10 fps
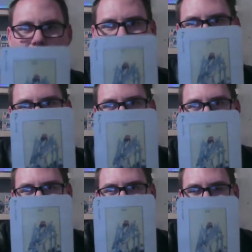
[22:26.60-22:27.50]
7
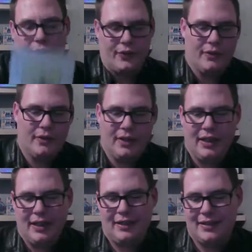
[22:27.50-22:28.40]
of Swords.
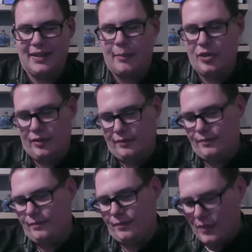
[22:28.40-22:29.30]
Deception,
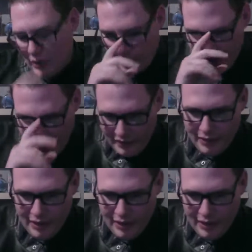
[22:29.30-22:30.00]
okay?